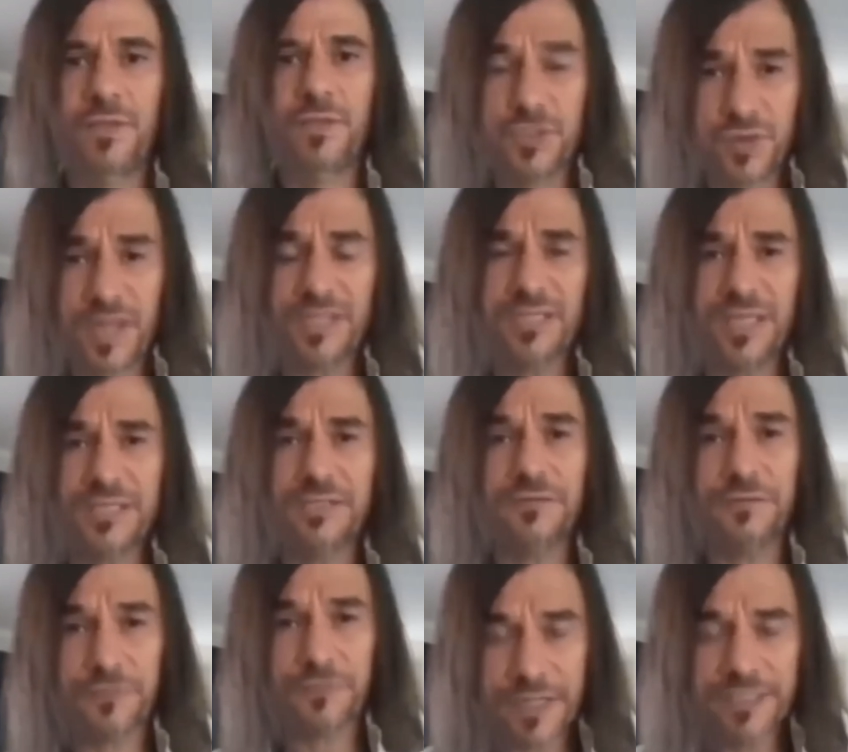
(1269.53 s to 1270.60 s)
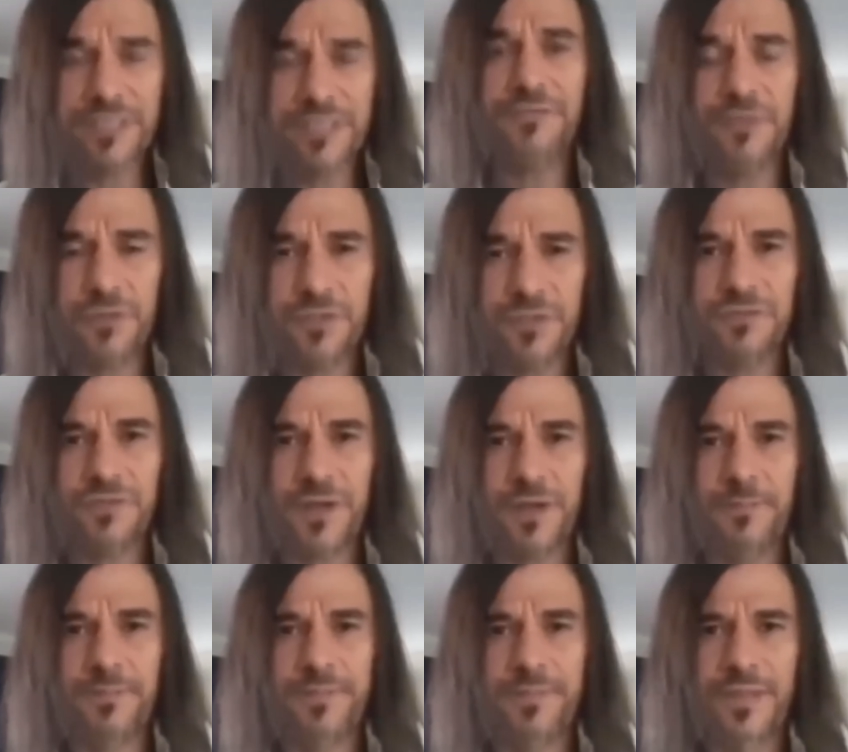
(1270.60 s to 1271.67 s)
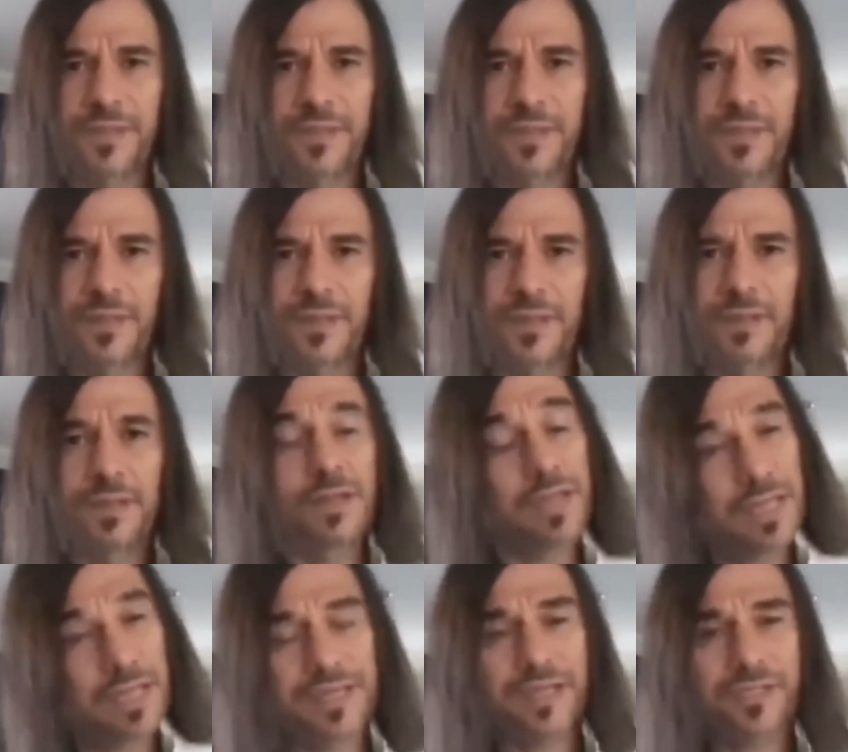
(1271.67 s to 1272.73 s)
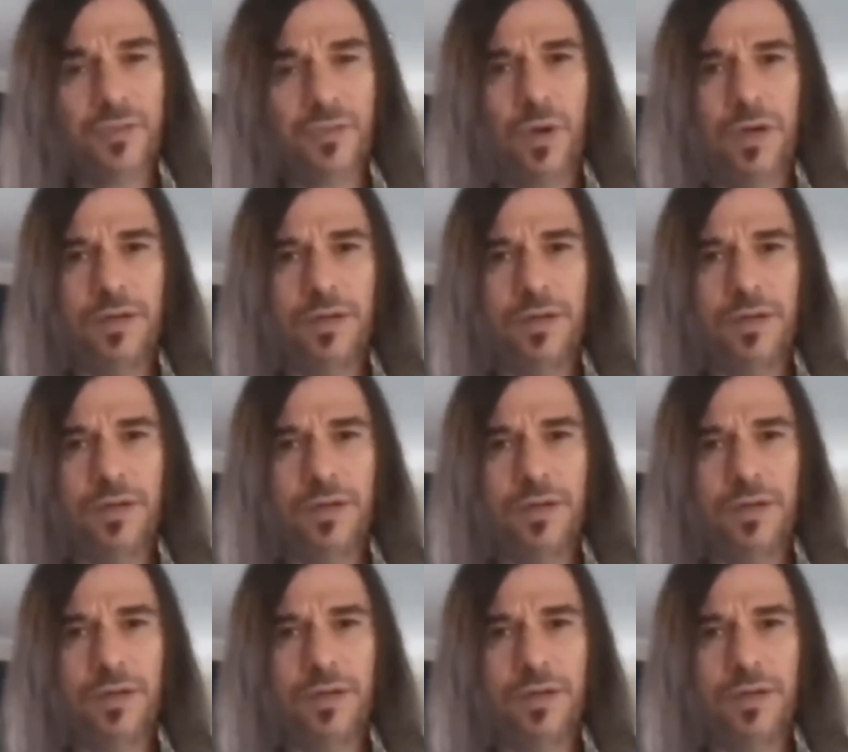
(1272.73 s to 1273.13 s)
translates to Friends of Lucifer. And guess what?